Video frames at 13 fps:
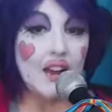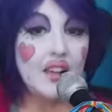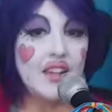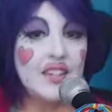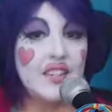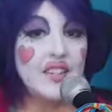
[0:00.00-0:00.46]

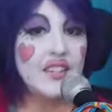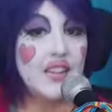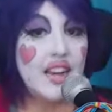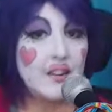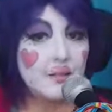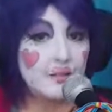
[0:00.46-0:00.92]
heard your
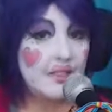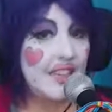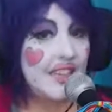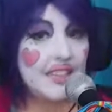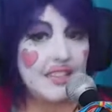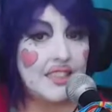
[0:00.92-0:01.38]
little
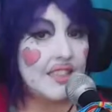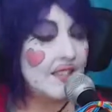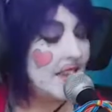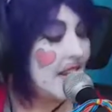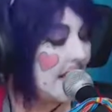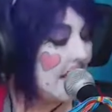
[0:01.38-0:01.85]

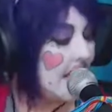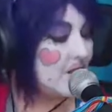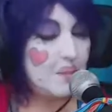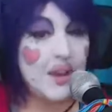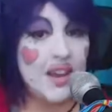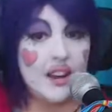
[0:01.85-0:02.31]
feelings and I
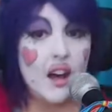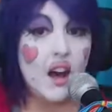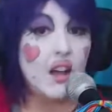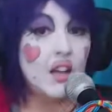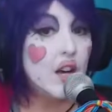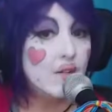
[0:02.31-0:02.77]
spent
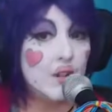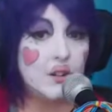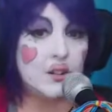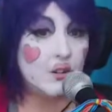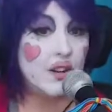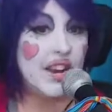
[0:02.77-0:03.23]
all of
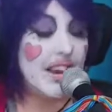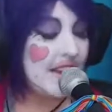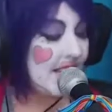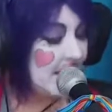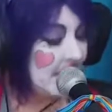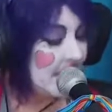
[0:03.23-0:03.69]
your
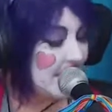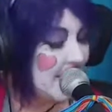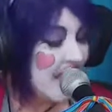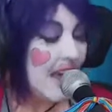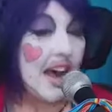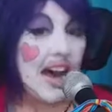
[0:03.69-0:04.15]
cred.
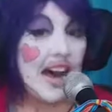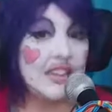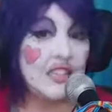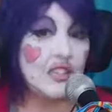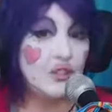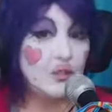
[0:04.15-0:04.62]
I
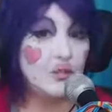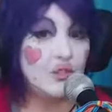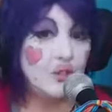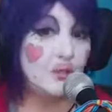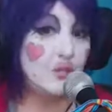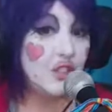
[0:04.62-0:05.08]
did you
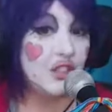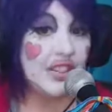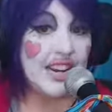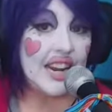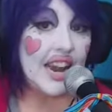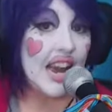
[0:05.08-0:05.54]
so
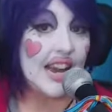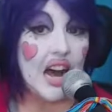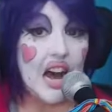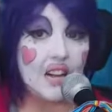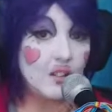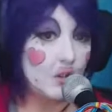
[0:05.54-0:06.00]
dirty and
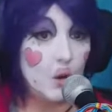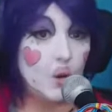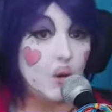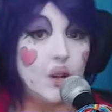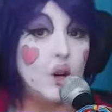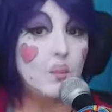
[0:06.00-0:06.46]
I
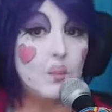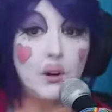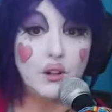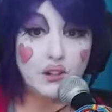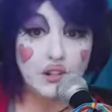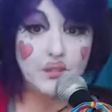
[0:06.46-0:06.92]
stole your
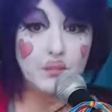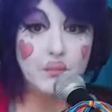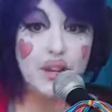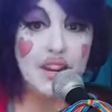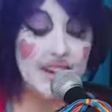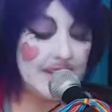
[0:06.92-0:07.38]
portion
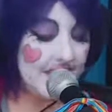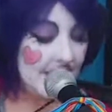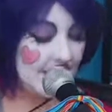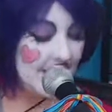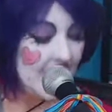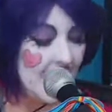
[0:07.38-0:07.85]
bread.
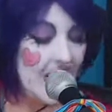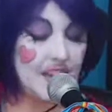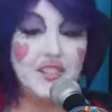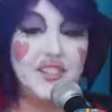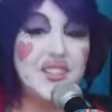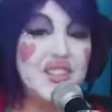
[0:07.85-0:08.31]

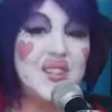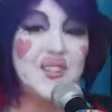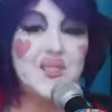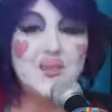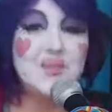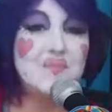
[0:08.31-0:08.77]
Took your
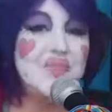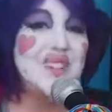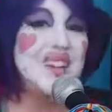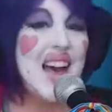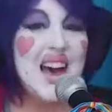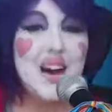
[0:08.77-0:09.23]
trooper
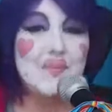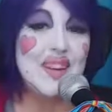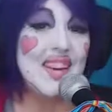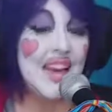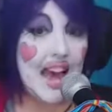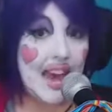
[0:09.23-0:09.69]

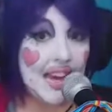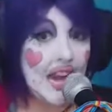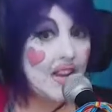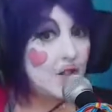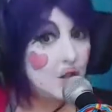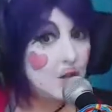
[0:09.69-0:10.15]
helmet and
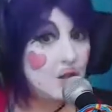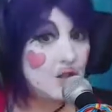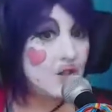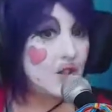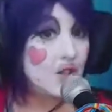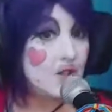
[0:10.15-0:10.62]
I
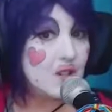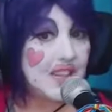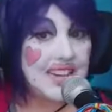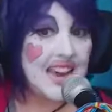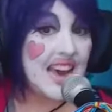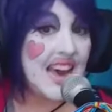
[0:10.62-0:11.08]
doodled
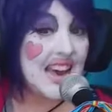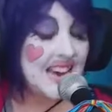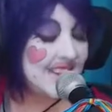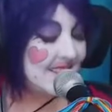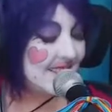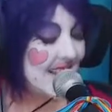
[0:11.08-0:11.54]
googly
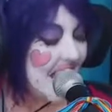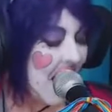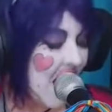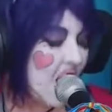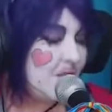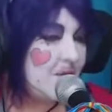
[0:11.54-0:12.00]
eyes.
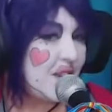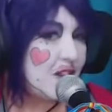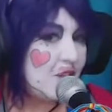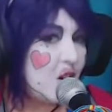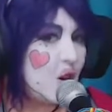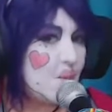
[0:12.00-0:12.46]
I
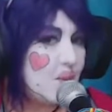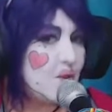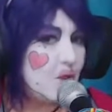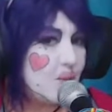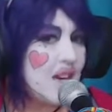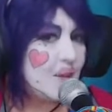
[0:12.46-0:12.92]
filled your
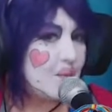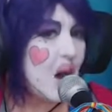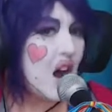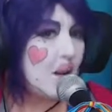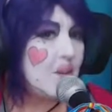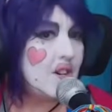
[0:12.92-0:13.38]
boots with
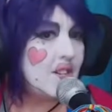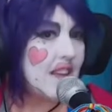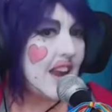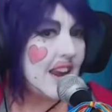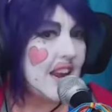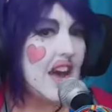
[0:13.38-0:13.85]
marbles
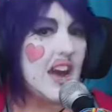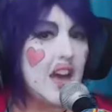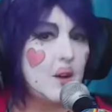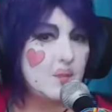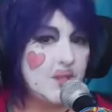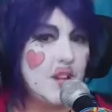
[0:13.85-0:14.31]
and I
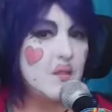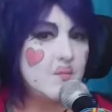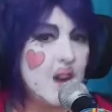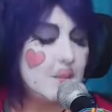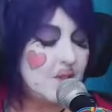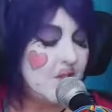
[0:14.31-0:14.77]
helped some
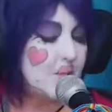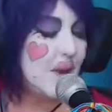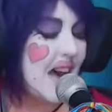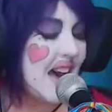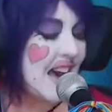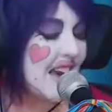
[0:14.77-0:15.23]
rebel
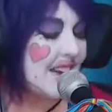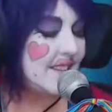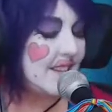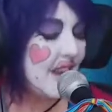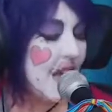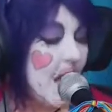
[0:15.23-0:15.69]
spies.
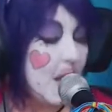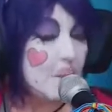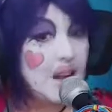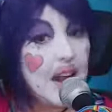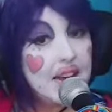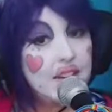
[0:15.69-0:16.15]

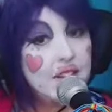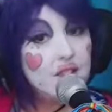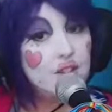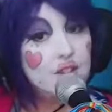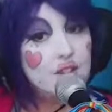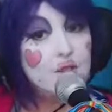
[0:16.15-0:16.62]
But I
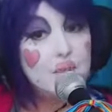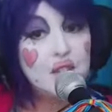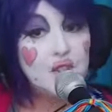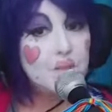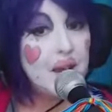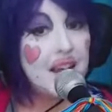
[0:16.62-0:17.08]
could do
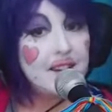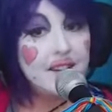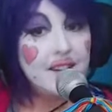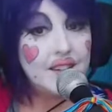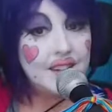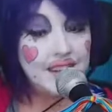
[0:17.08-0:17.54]
much better.
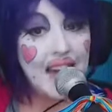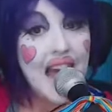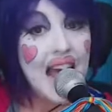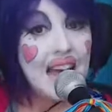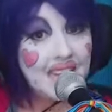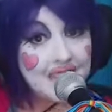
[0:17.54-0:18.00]

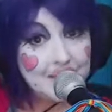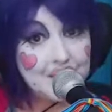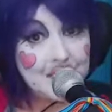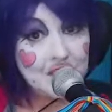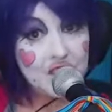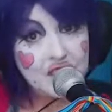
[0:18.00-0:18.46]
Give
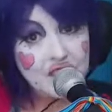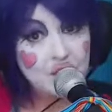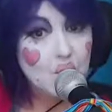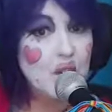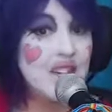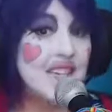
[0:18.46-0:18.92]
me just
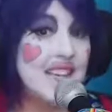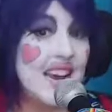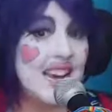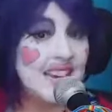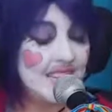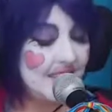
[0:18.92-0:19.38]
one
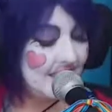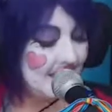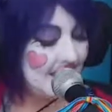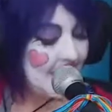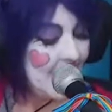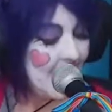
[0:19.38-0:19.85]
night.
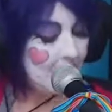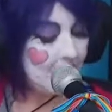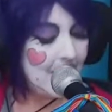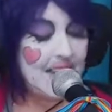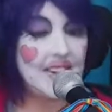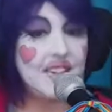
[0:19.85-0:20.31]
I'll
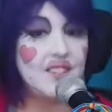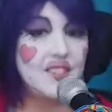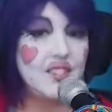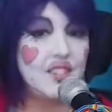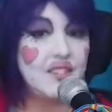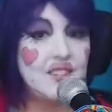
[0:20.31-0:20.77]
pay you
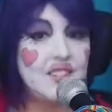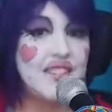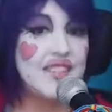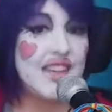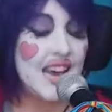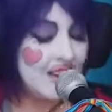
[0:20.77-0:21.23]
to the
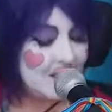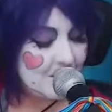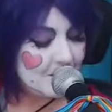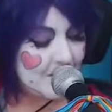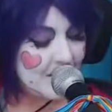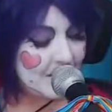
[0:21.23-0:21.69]
letter,
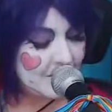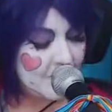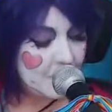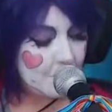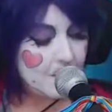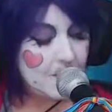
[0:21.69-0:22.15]
but
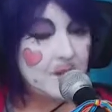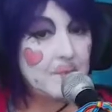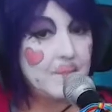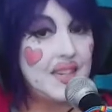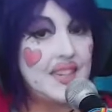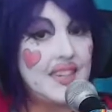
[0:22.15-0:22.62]
don't put
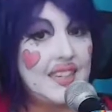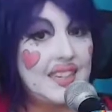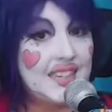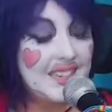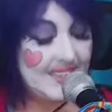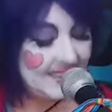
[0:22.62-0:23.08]
me
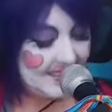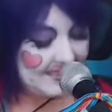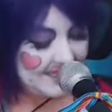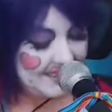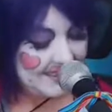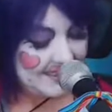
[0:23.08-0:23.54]

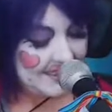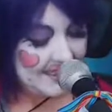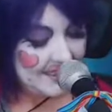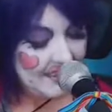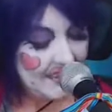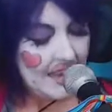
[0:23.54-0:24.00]

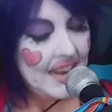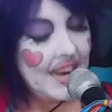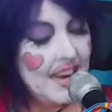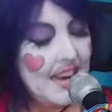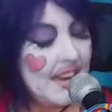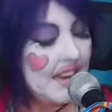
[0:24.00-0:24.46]

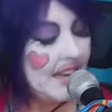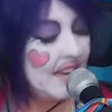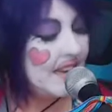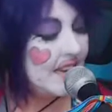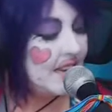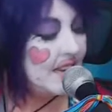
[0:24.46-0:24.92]

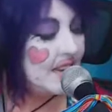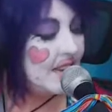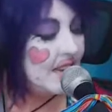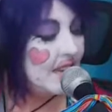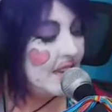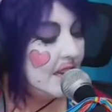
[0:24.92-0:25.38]
in
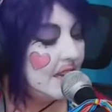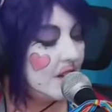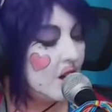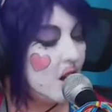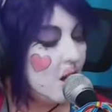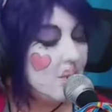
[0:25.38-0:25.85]

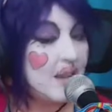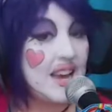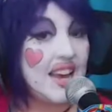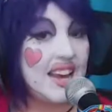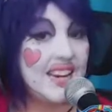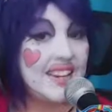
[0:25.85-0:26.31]

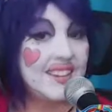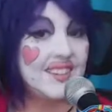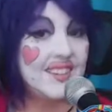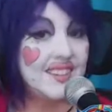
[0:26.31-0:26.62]
Carbonite.